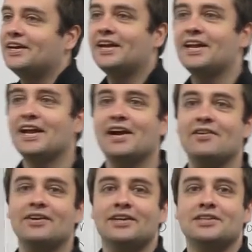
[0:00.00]

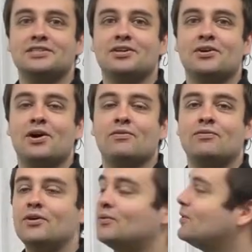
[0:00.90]
Anyhow, so our
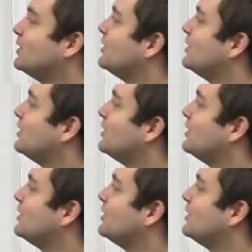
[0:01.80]
fourth one